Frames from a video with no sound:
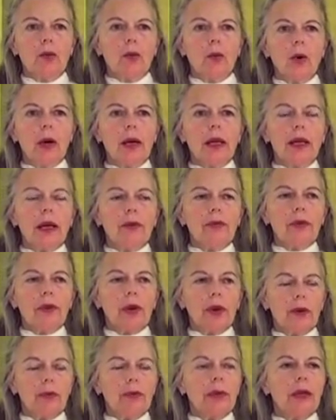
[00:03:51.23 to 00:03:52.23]

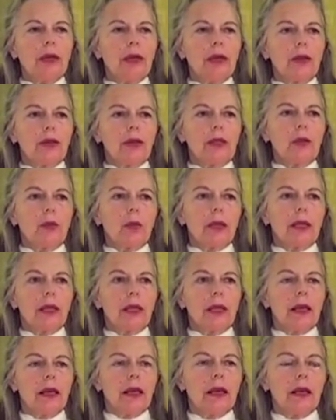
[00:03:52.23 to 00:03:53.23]
Whatever appears
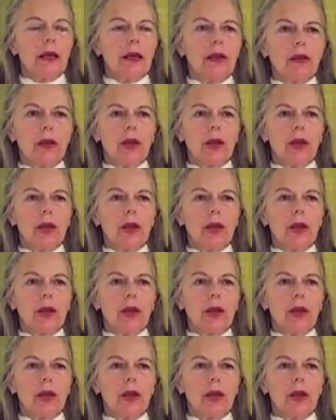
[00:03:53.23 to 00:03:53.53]
within